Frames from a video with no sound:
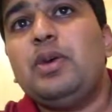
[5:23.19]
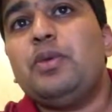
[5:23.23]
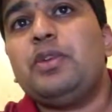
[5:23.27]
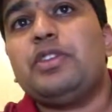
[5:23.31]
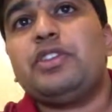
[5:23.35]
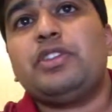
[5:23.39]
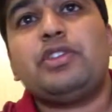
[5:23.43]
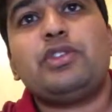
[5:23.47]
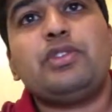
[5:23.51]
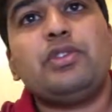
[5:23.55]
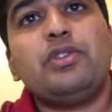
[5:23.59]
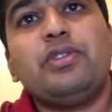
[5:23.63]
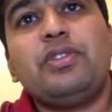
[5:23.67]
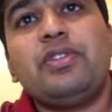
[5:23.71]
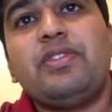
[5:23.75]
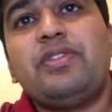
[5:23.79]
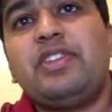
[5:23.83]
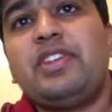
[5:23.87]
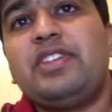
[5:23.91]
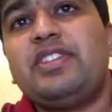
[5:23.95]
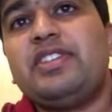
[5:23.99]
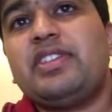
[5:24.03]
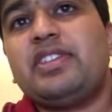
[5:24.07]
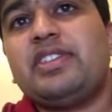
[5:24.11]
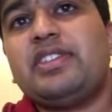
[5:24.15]
With the
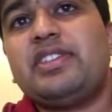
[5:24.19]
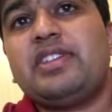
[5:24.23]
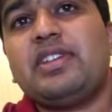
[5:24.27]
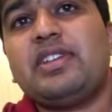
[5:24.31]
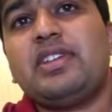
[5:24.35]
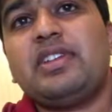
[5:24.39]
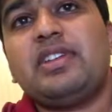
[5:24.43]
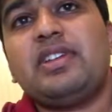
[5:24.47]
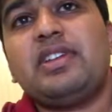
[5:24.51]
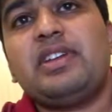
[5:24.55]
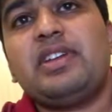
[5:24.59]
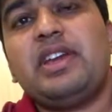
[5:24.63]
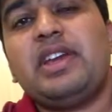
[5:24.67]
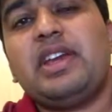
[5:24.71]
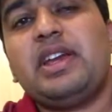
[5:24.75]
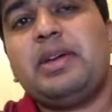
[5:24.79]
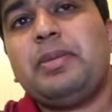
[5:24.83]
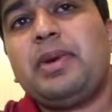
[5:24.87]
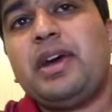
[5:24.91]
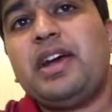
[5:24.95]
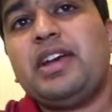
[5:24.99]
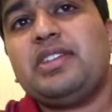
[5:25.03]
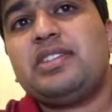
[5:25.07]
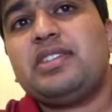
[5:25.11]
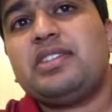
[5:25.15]
256
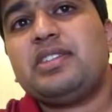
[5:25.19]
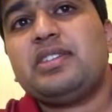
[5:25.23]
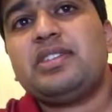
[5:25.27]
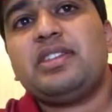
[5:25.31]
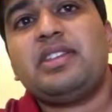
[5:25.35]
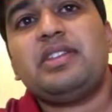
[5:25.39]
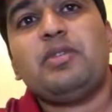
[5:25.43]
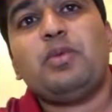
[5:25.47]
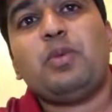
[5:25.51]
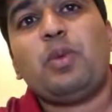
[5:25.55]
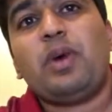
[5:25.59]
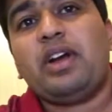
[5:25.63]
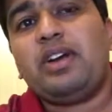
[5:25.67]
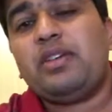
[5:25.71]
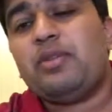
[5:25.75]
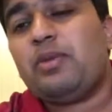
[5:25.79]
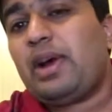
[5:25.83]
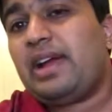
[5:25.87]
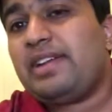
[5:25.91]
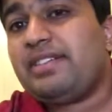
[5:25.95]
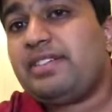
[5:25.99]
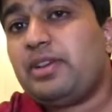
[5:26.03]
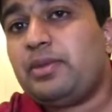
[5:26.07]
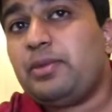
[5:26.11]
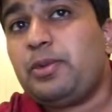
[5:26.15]
gigabytes, the
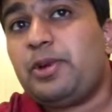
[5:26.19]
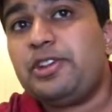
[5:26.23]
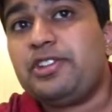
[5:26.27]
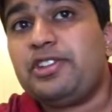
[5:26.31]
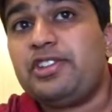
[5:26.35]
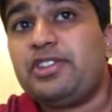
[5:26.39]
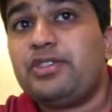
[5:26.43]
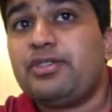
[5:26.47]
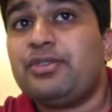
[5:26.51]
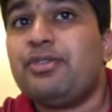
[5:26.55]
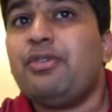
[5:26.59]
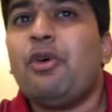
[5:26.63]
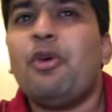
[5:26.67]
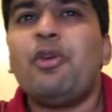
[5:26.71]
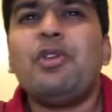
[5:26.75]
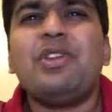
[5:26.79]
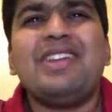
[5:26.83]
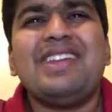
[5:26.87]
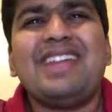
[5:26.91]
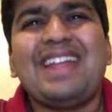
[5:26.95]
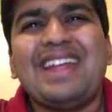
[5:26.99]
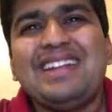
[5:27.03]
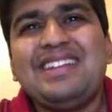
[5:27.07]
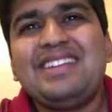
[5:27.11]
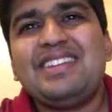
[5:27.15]
Wi-Fi version is
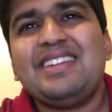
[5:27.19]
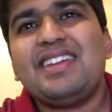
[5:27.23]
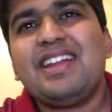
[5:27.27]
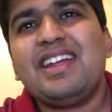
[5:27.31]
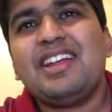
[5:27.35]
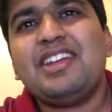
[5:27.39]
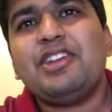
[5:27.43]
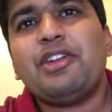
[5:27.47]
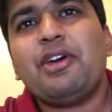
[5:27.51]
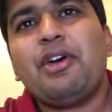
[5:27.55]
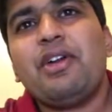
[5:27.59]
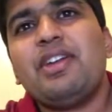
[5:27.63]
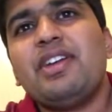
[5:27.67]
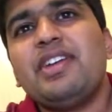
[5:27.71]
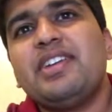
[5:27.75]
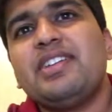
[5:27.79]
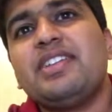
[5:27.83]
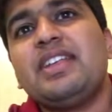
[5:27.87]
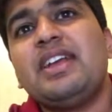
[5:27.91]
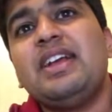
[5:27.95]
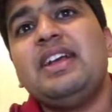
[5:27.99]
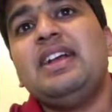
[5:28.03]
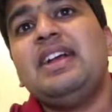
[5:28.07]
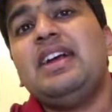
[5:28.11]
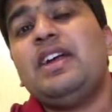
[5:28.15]
$499.